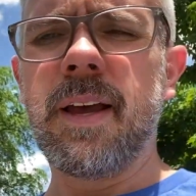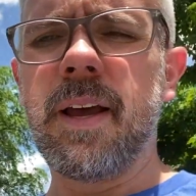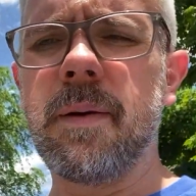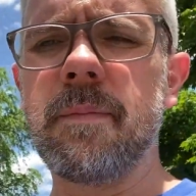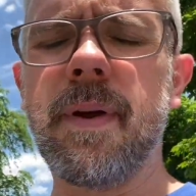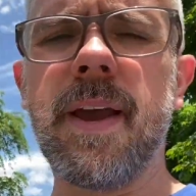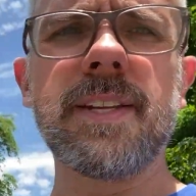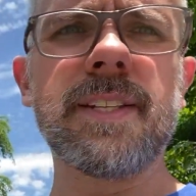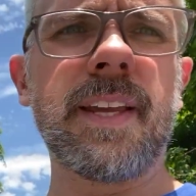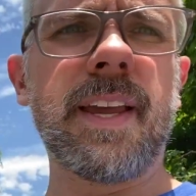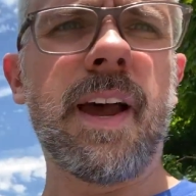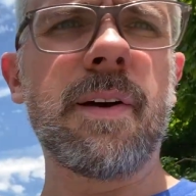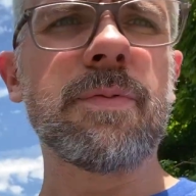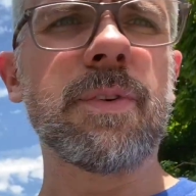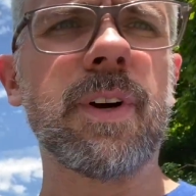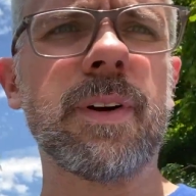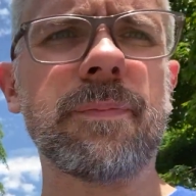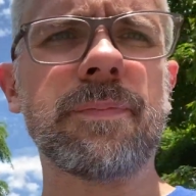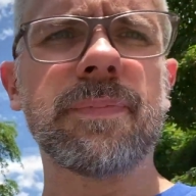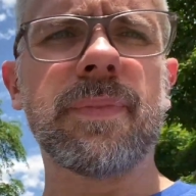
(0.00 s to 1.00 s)
amazing
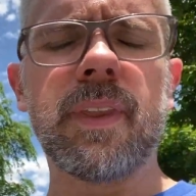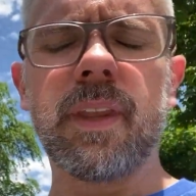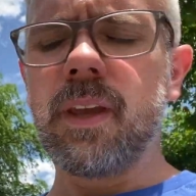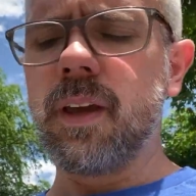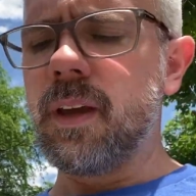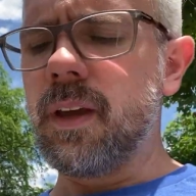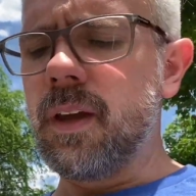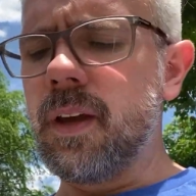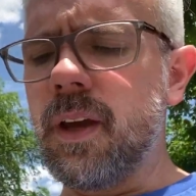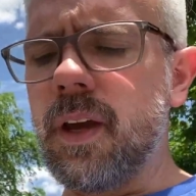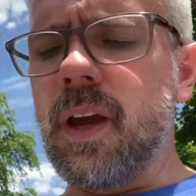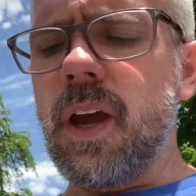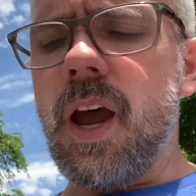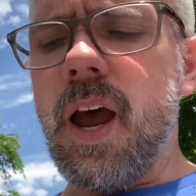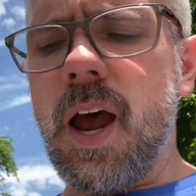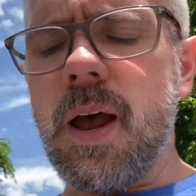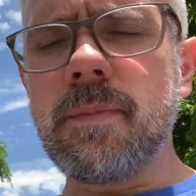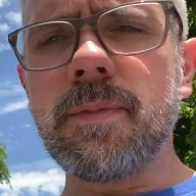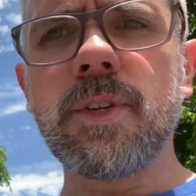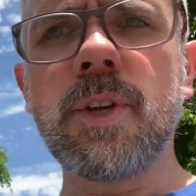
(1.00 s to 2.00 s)
effort.
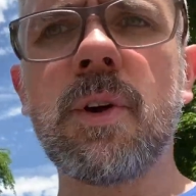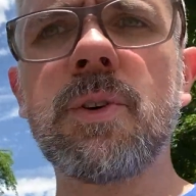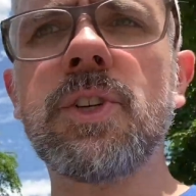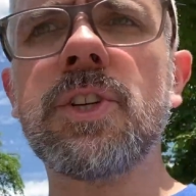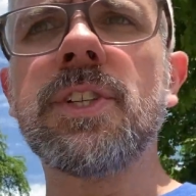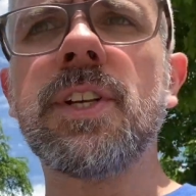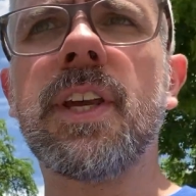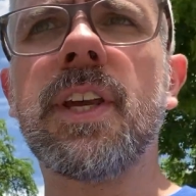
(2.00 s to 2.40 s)
So just to